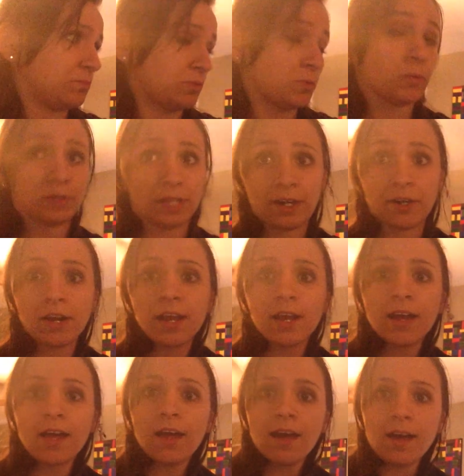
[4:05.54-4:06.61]
or letter
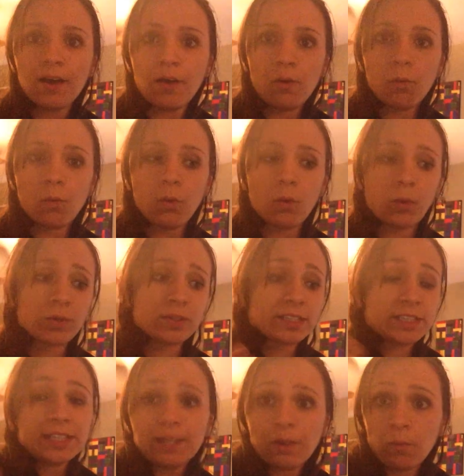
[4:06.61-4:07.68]
or
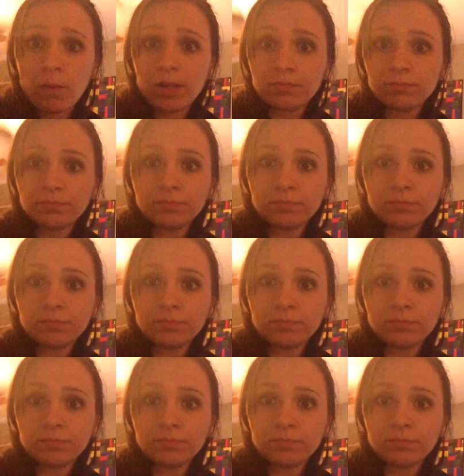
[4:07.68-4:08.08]
deleting one.